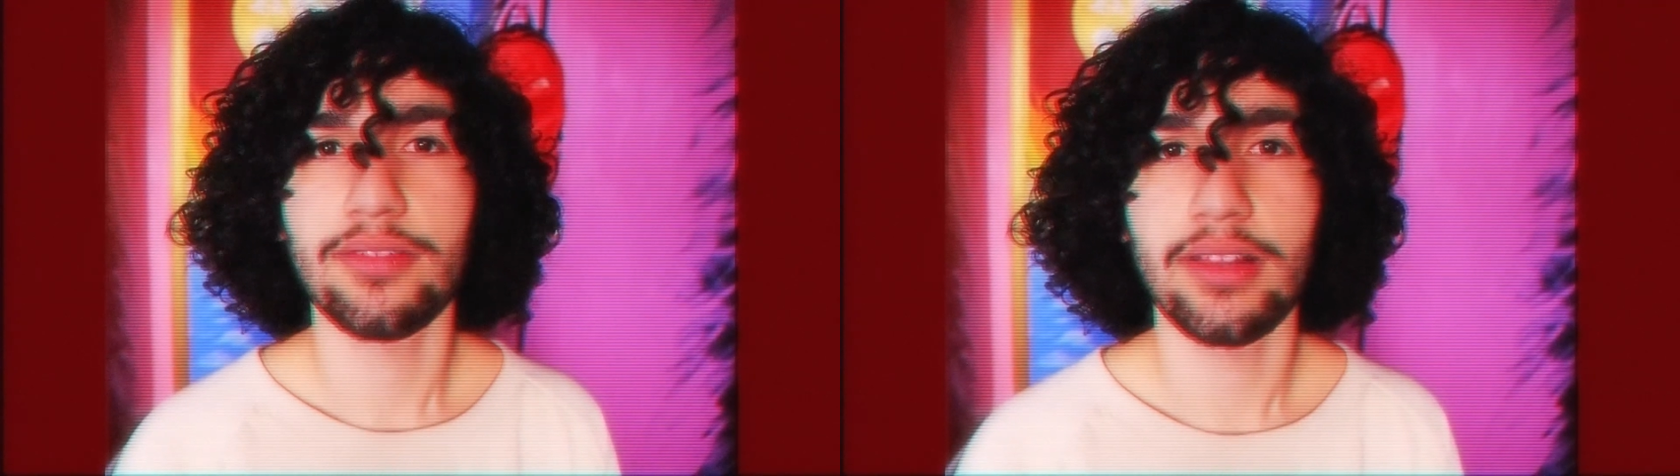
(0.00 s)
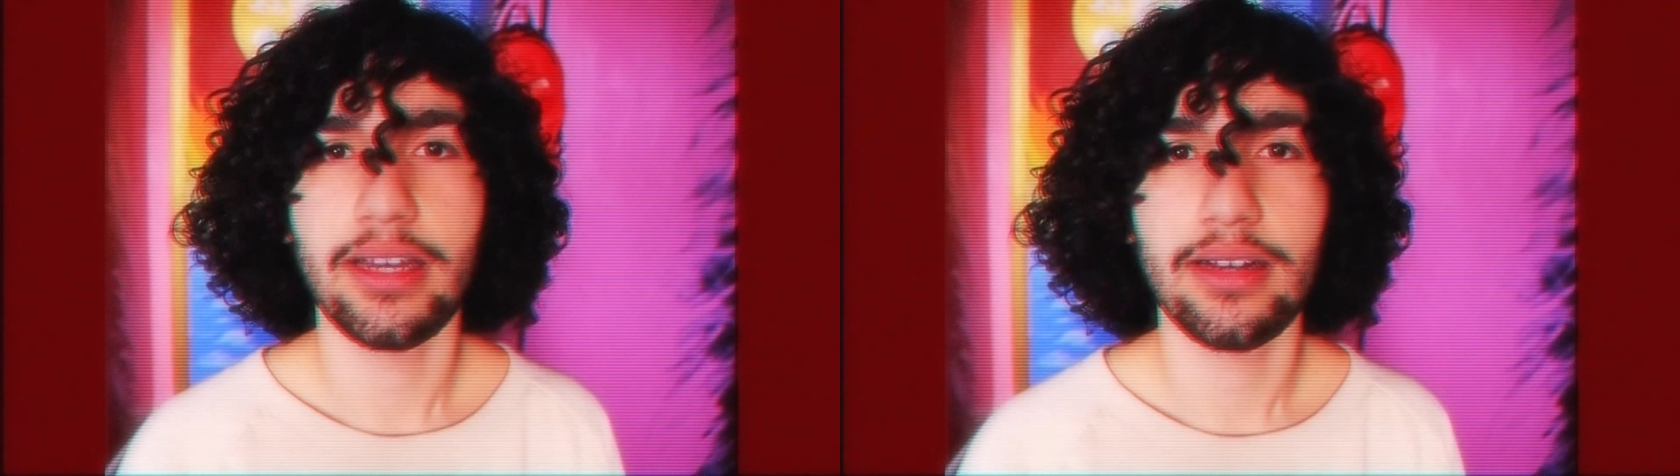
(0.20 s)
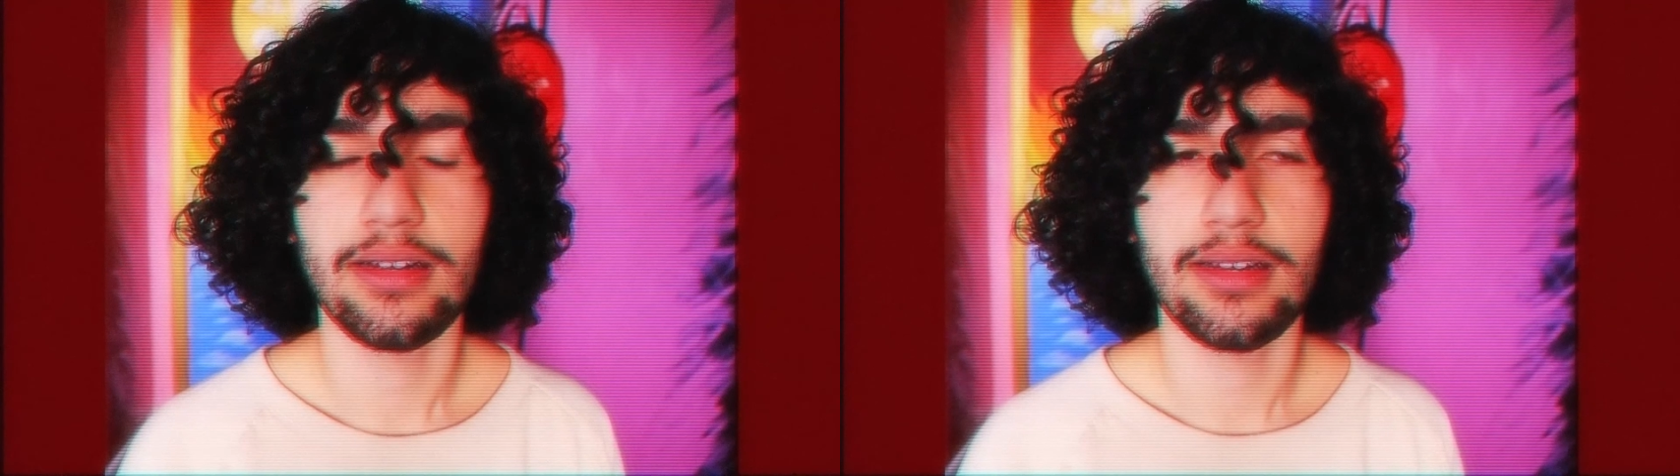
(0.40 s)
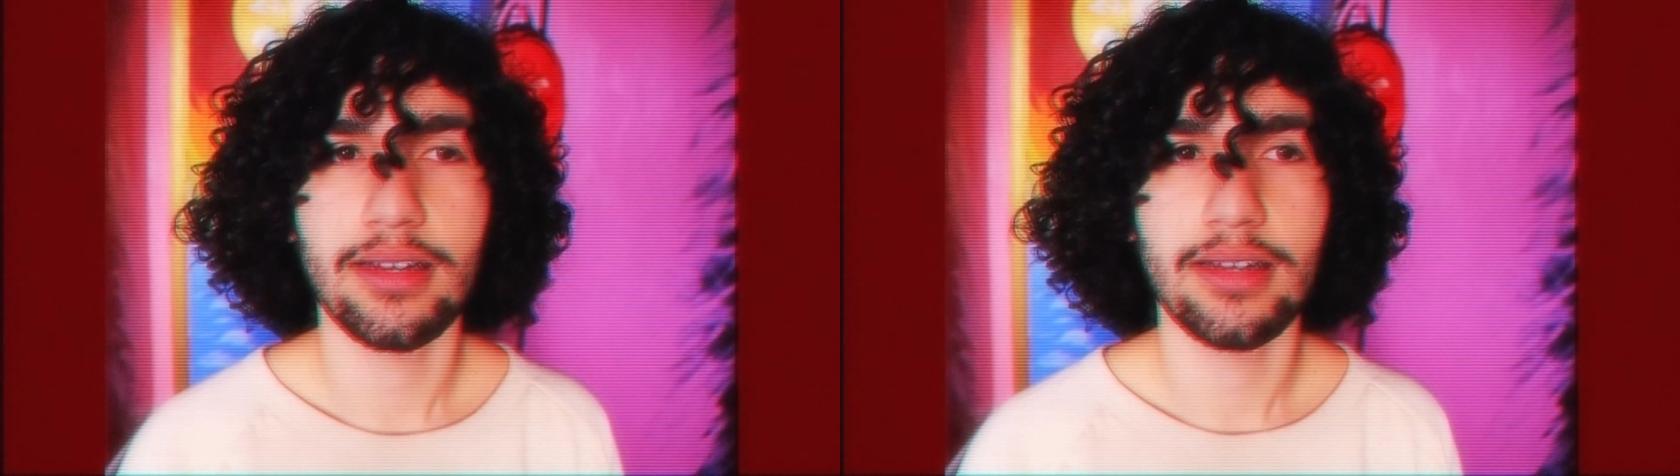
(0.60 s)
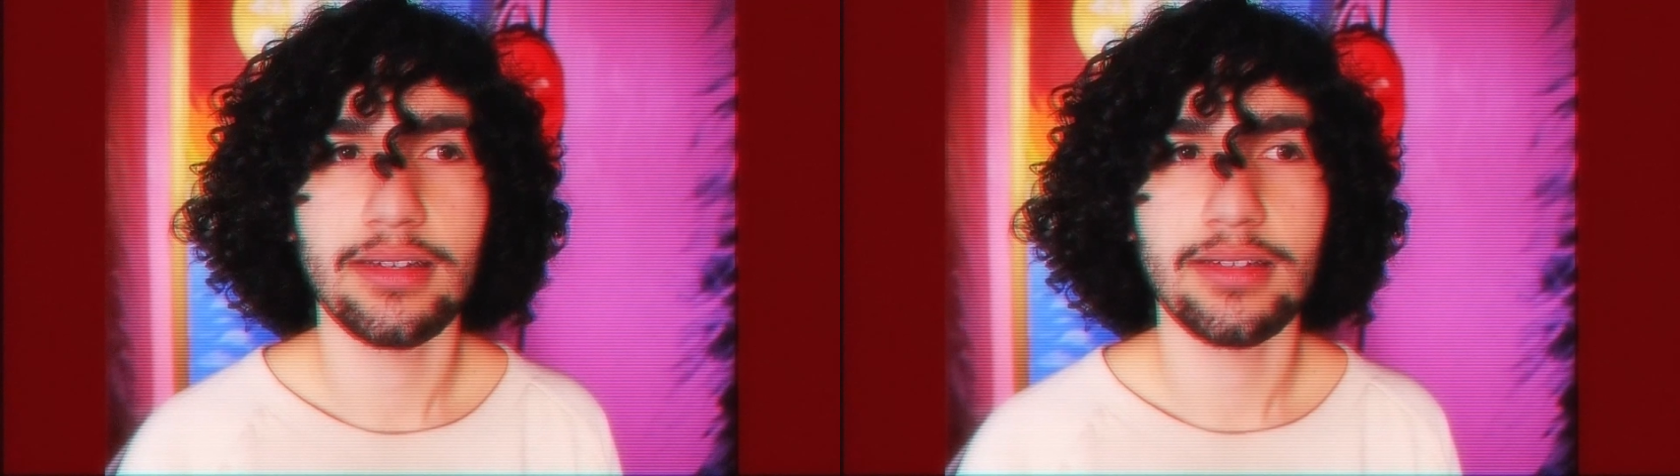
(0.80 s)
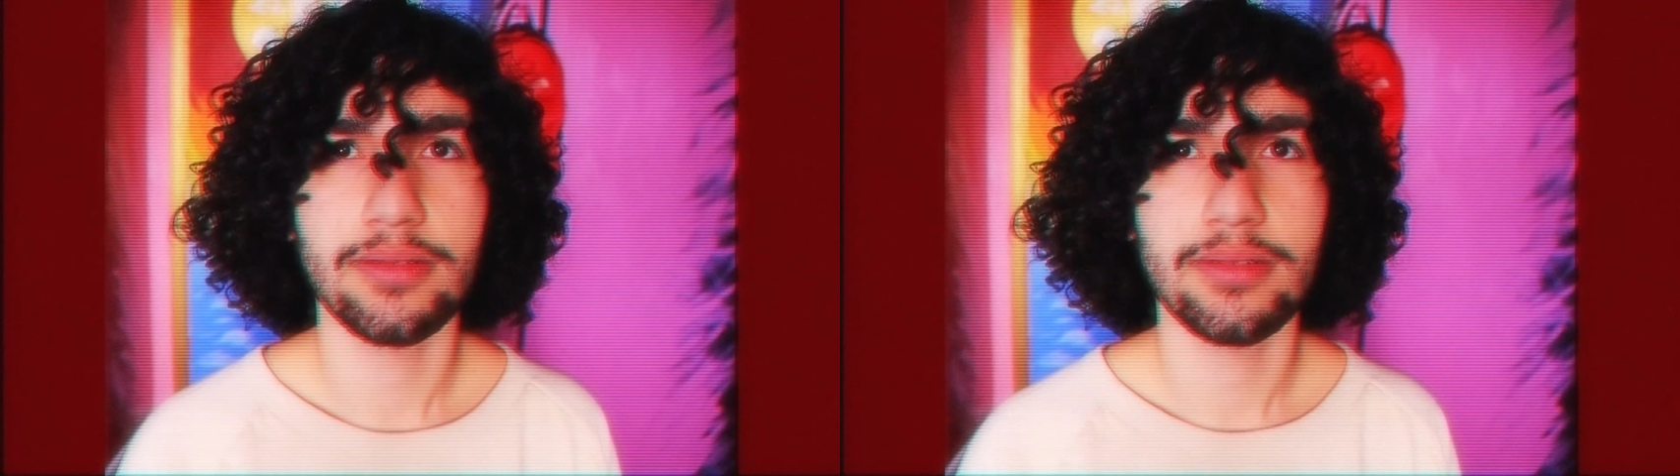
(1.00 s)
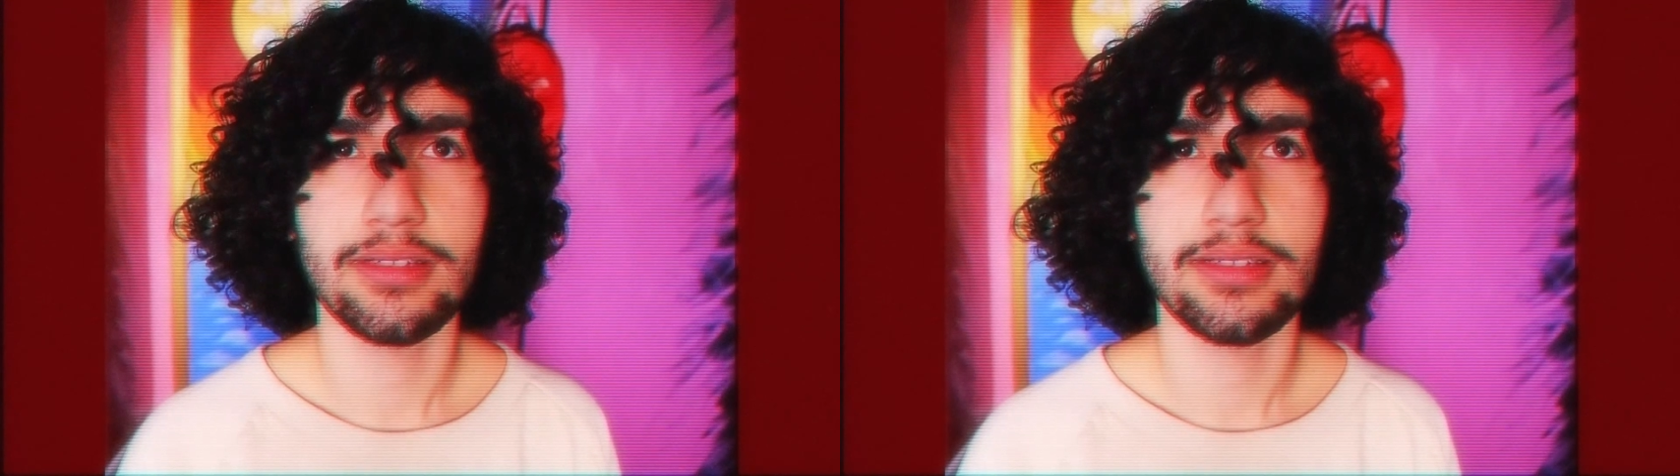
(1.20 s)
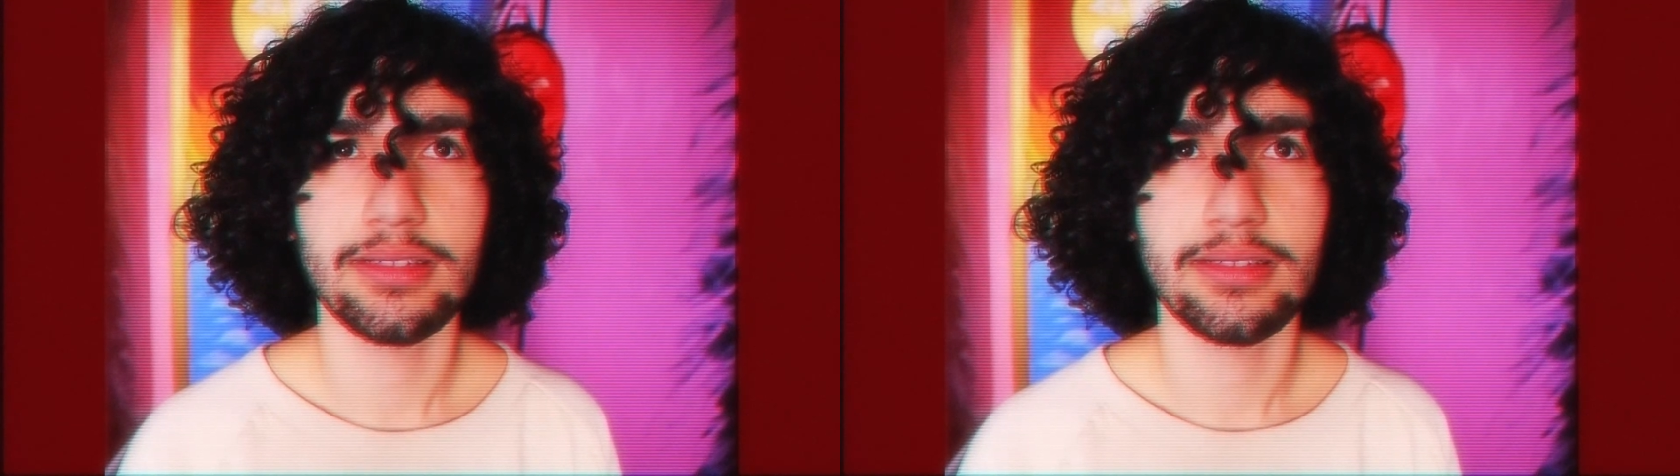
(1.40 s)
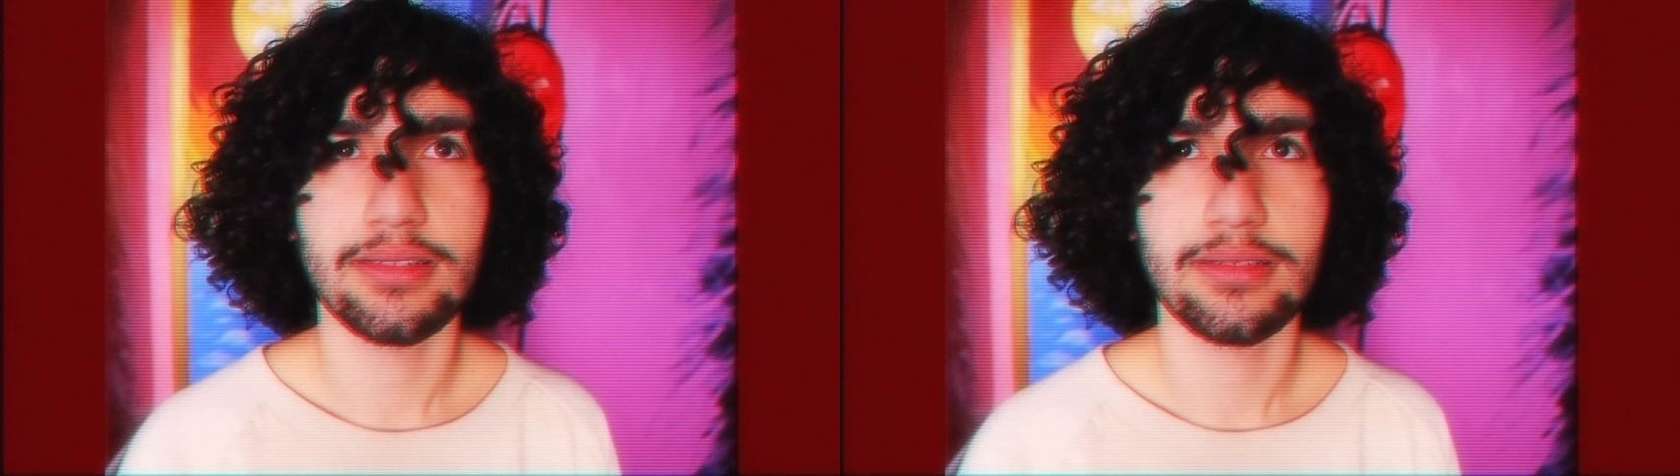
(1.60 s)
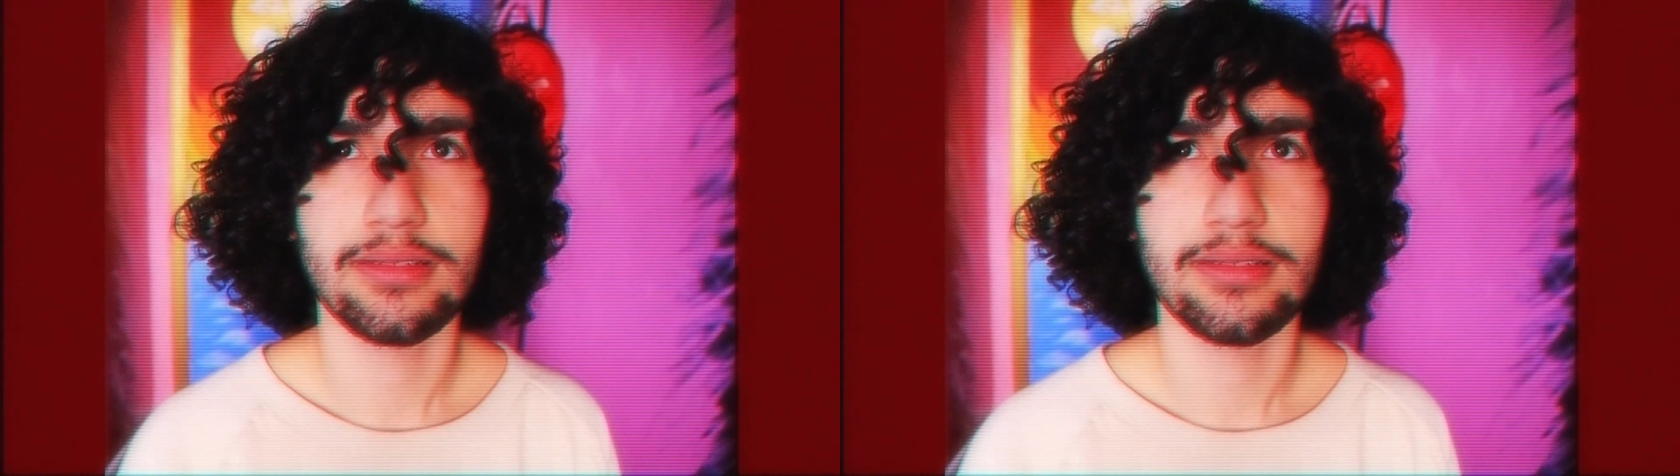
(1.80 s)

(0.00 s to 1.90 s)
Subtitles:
there, and it was